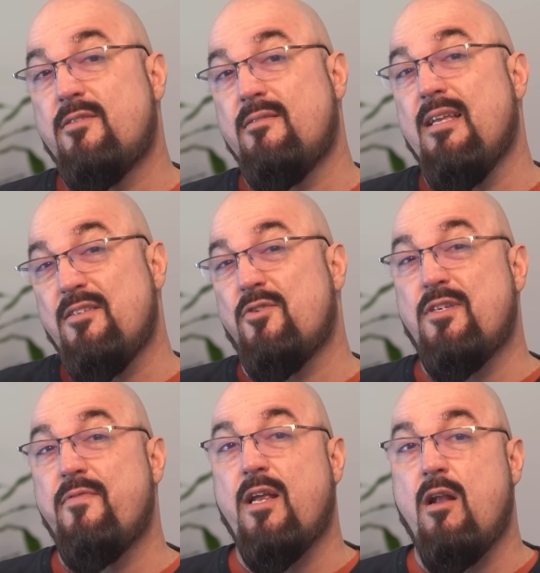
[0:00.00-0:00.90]
does
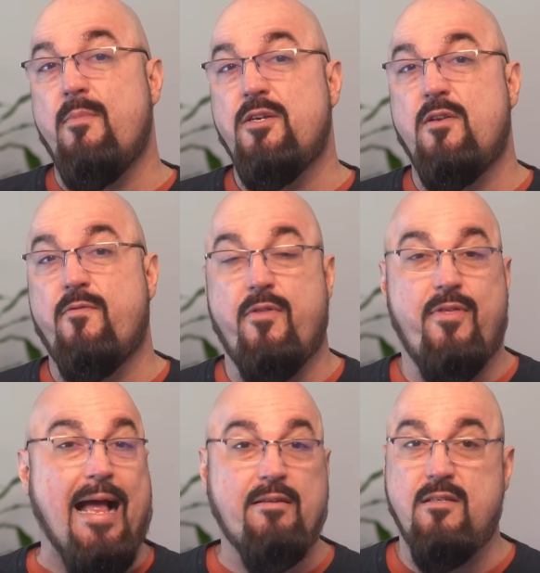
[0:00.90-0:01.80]
certificate automation for
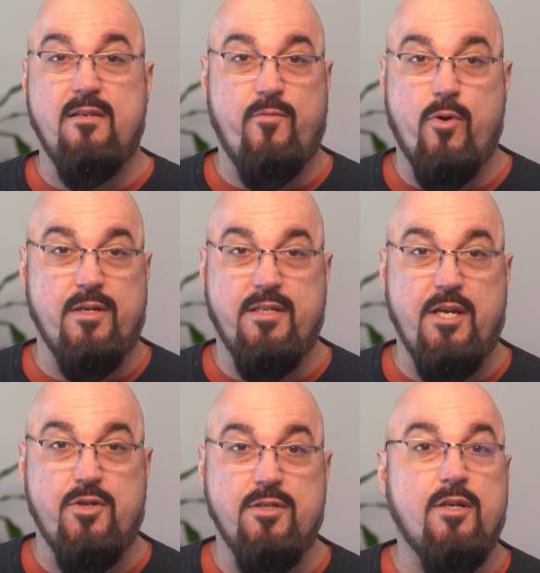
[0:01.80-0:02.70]
thousands of
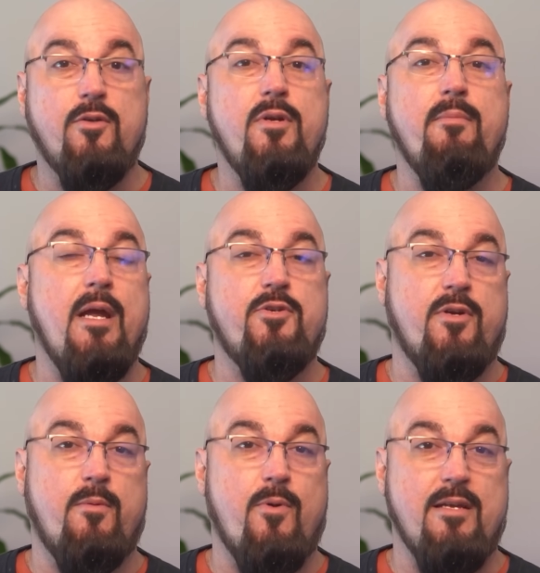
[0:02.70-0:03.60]
organizations, including major
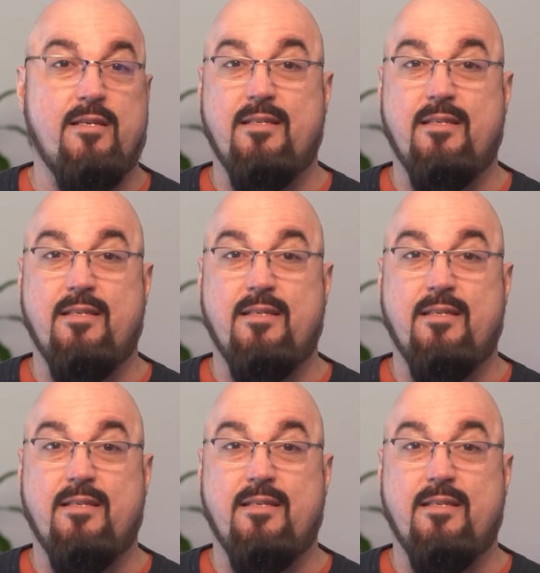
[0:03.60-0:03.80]
enterprises